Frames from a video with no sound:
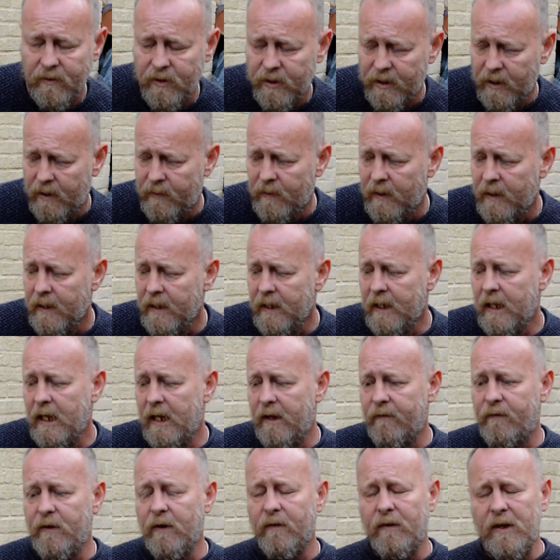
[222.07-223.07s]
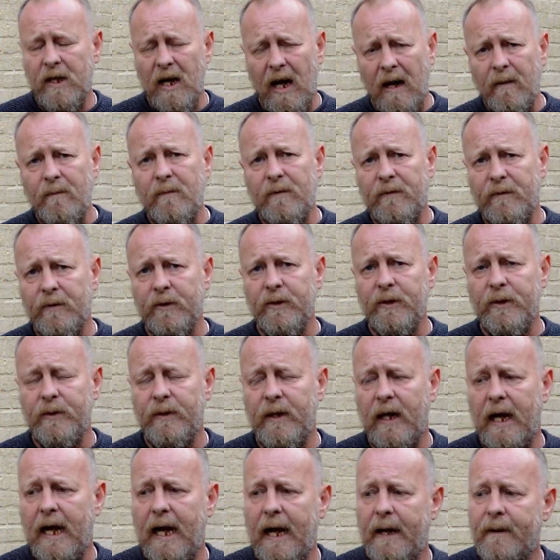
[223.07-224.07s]
So if you've come through
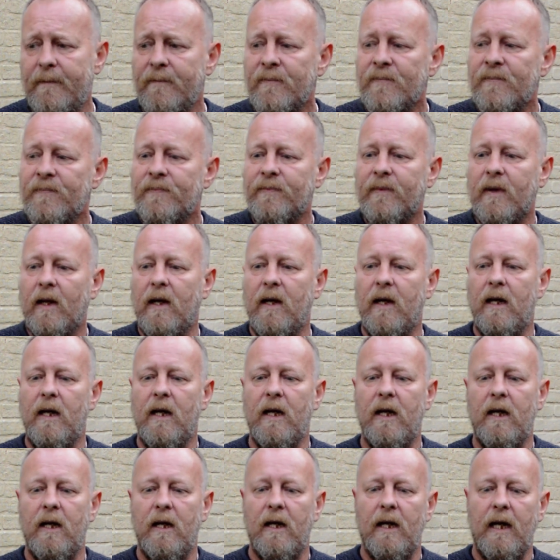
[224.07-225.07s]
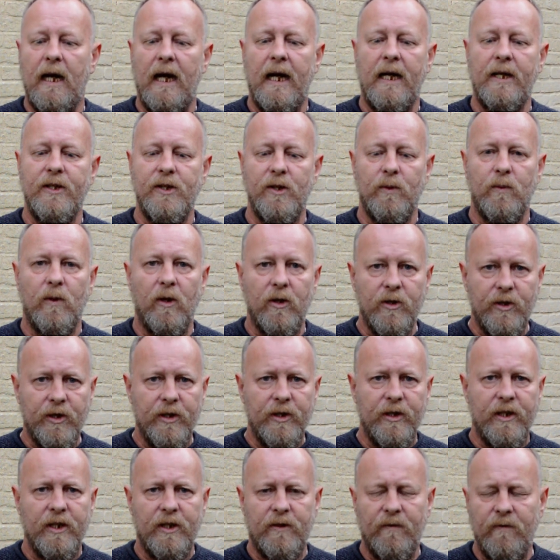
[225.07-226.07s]
that and you're watching
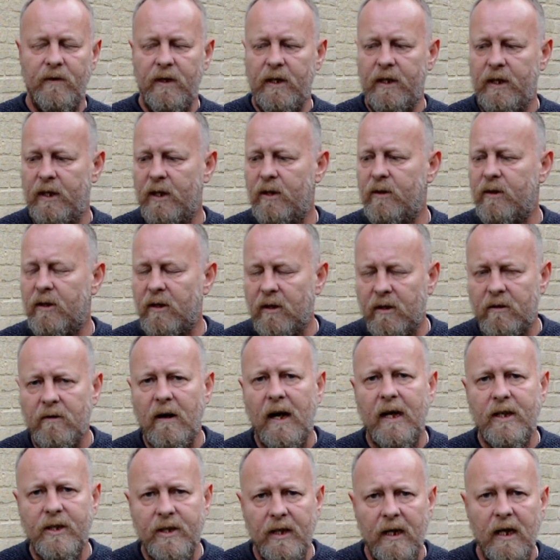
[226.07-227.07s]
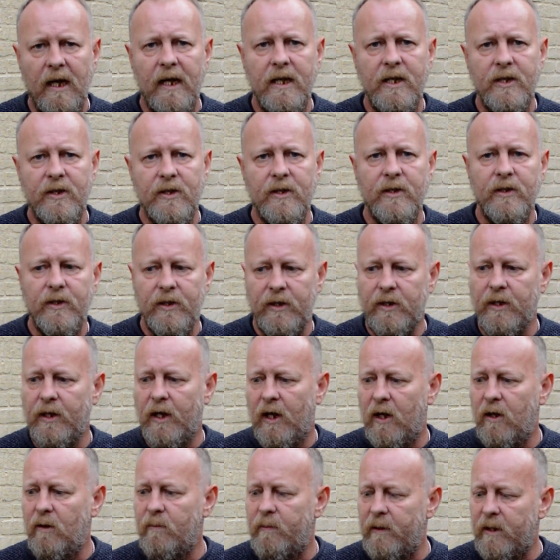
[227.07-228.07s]
this video, congratulations, you
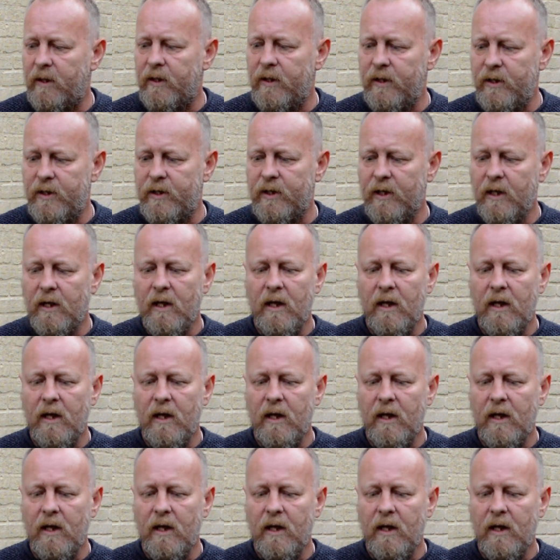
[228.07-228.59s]
know, because